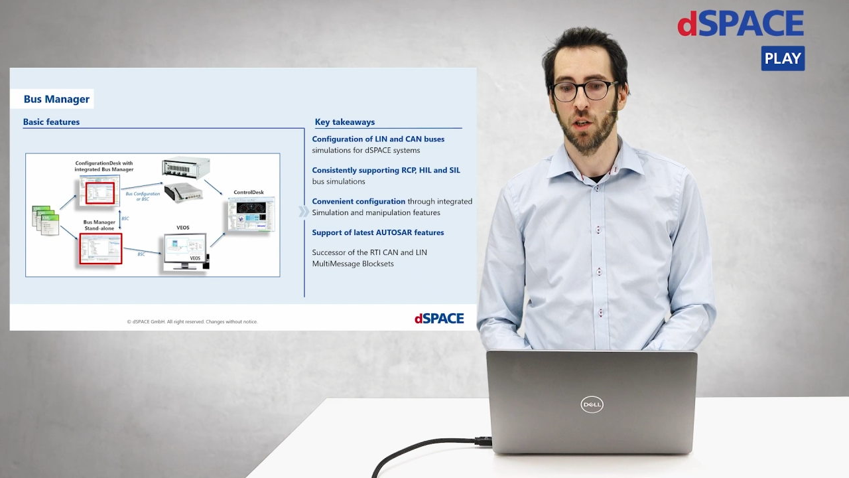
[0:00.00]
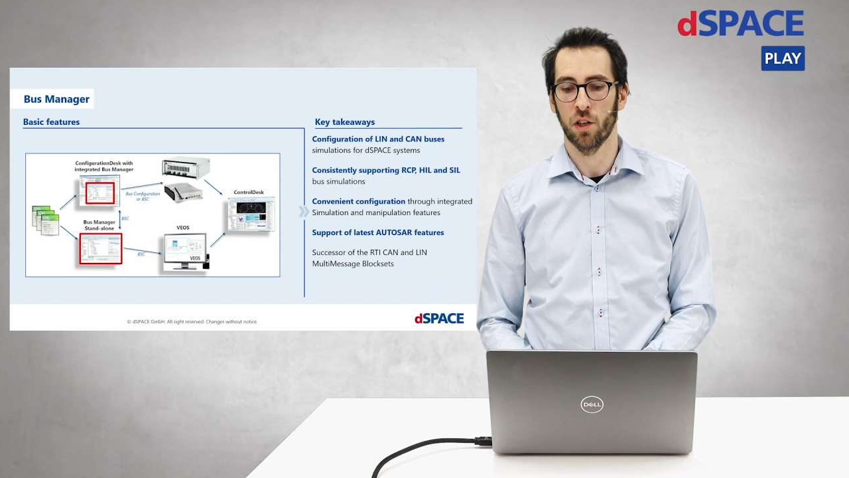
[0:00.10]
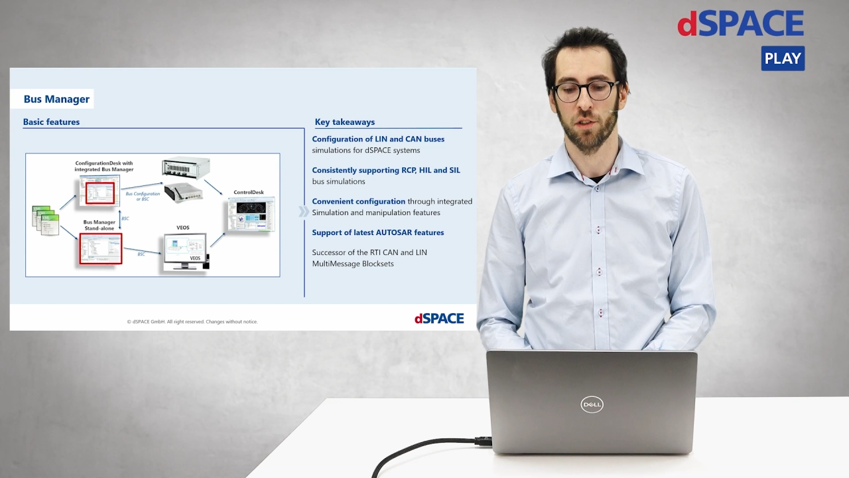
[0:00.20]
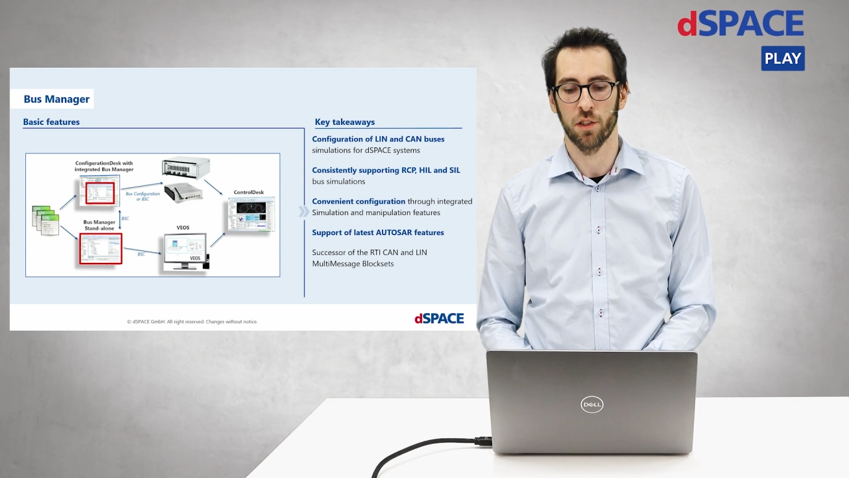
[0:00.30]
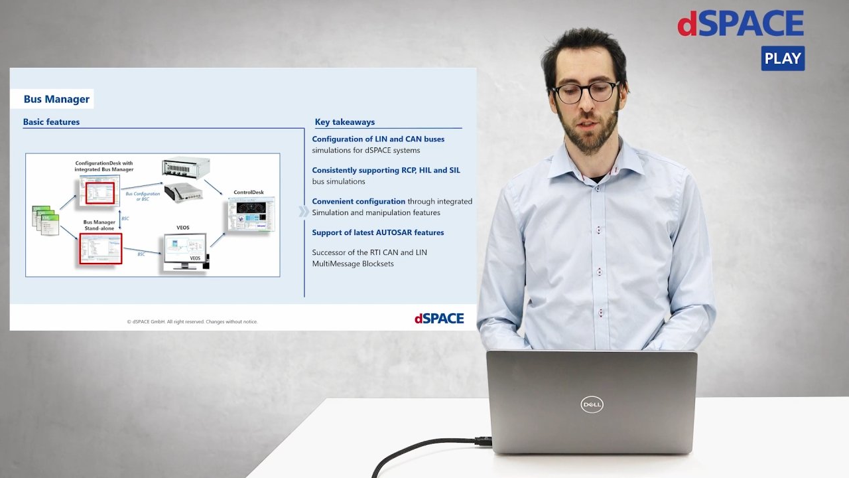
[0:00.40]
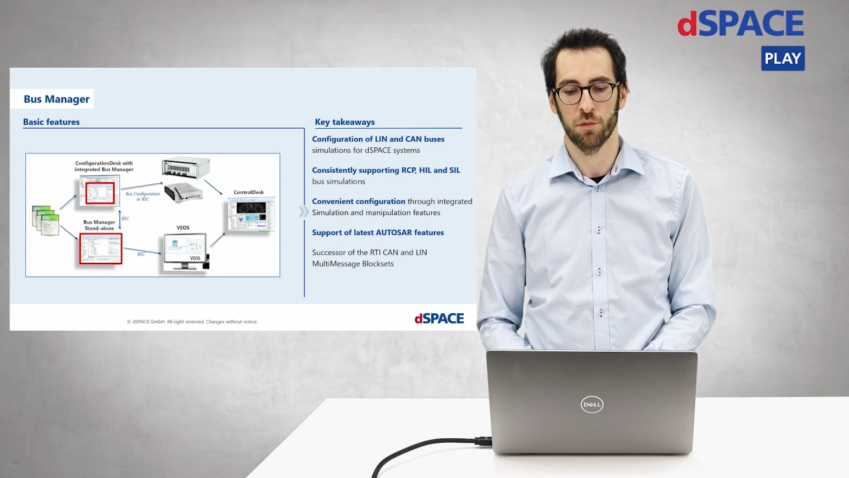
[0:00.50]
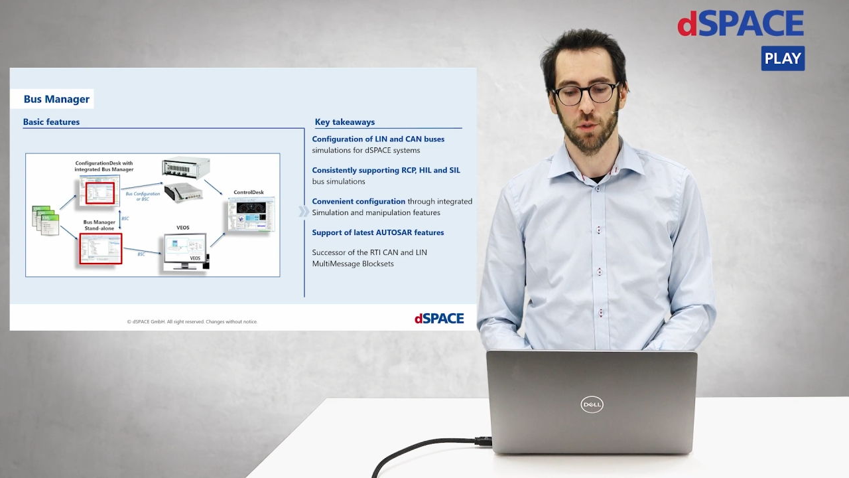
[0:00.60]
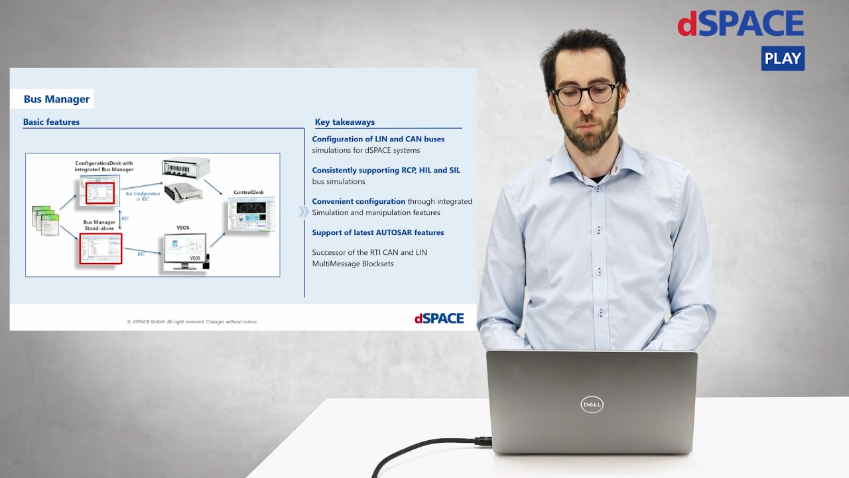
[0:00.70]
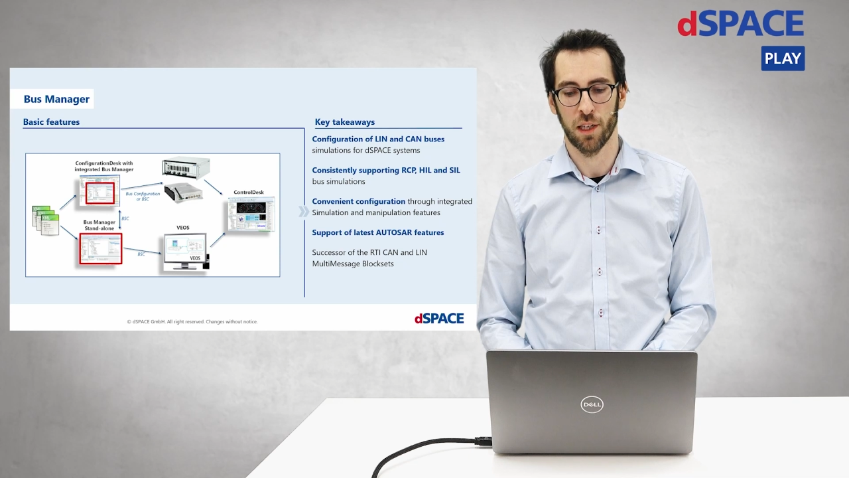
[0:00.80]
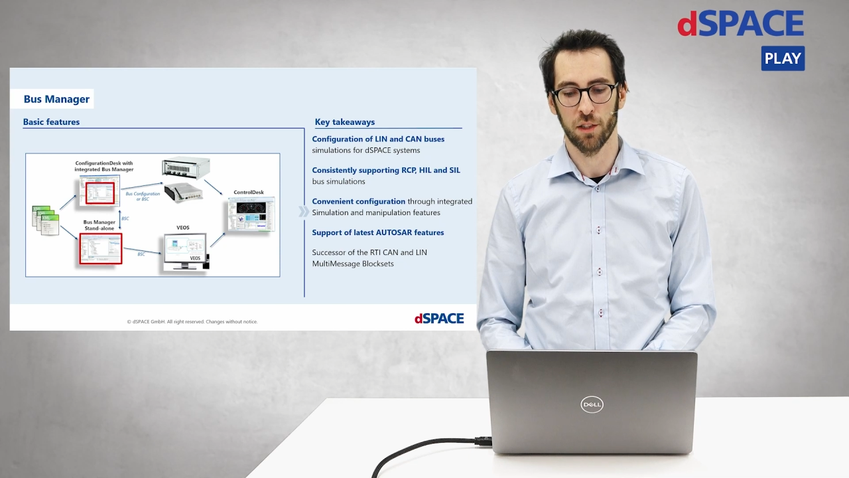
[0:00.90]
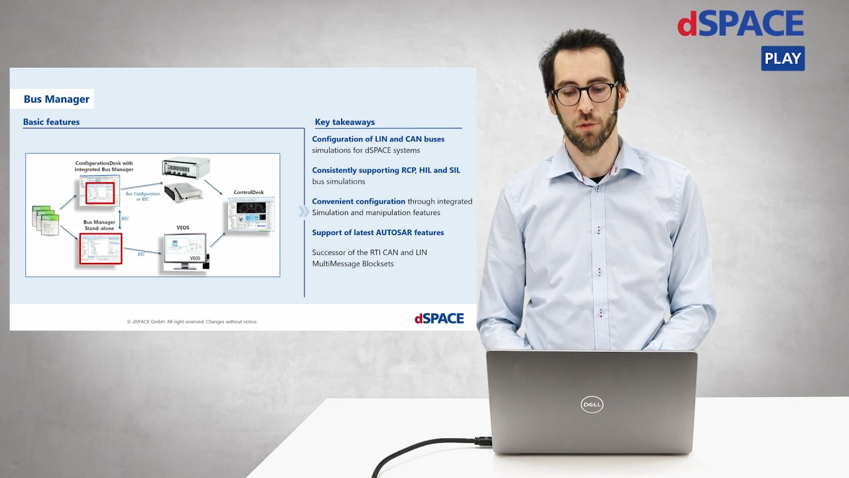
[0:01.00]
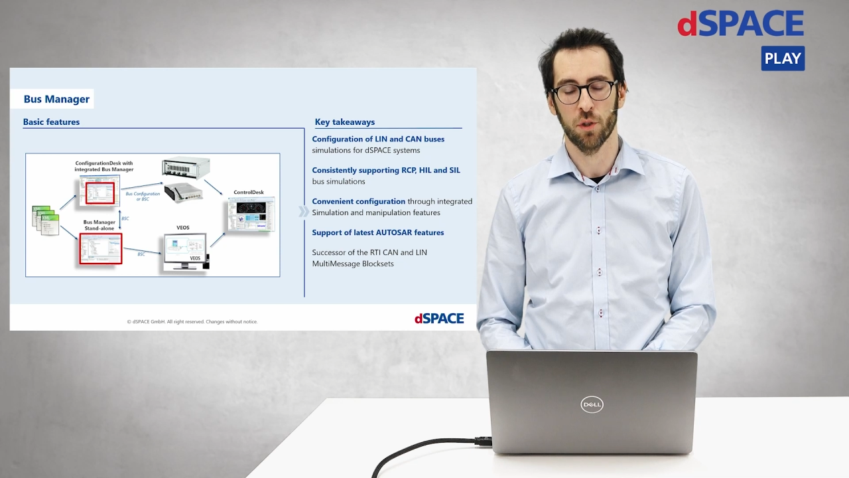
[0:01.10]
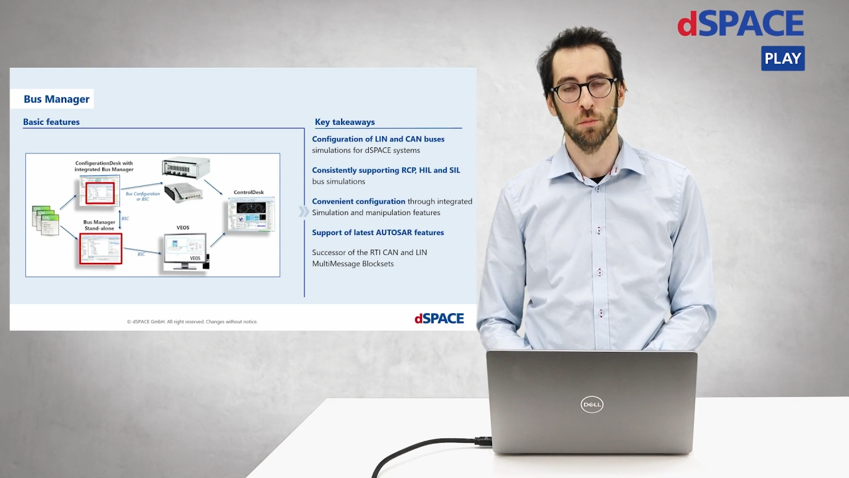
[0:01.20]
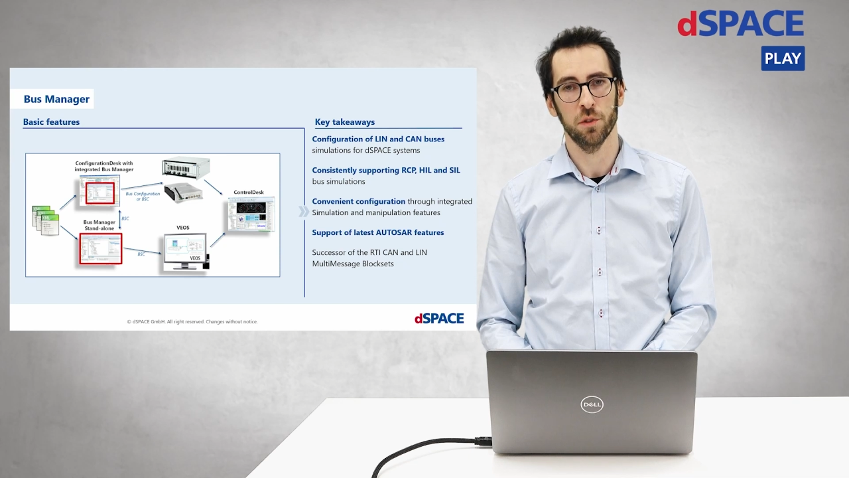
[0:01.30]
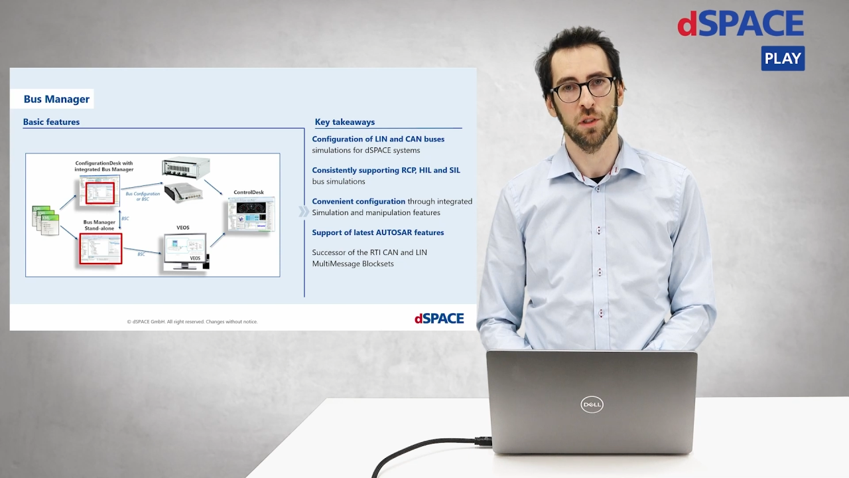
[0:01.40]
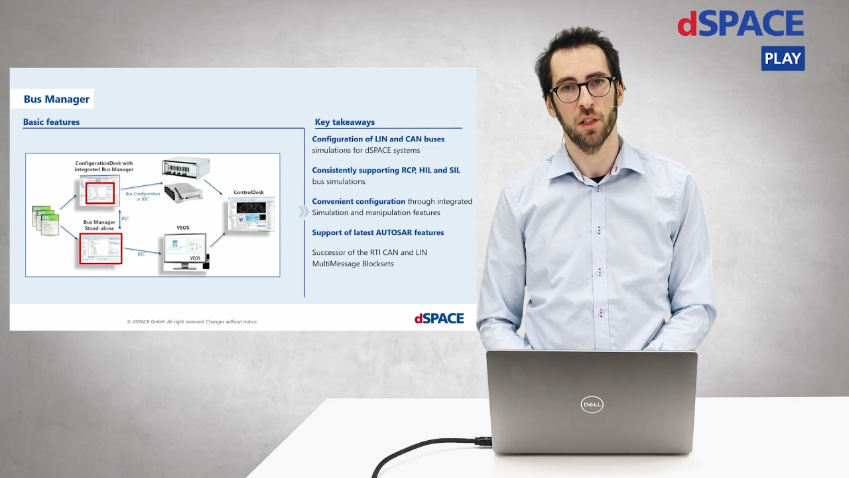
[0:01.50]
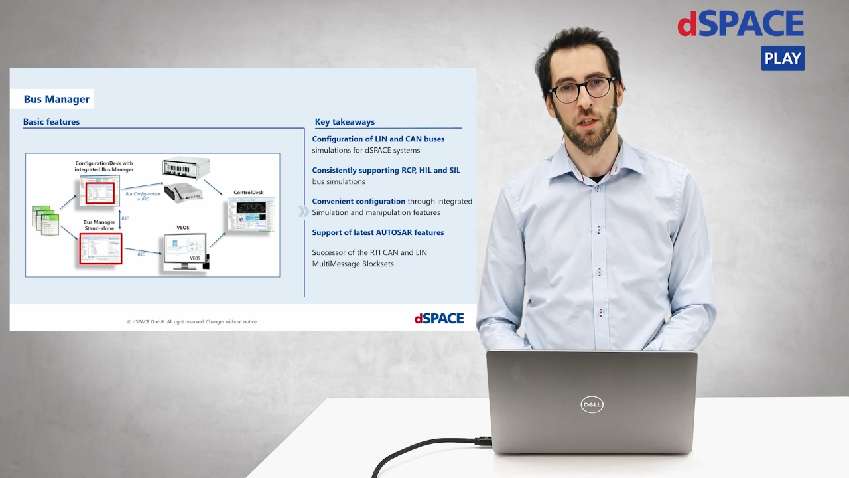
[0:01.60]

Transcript: on the different platforms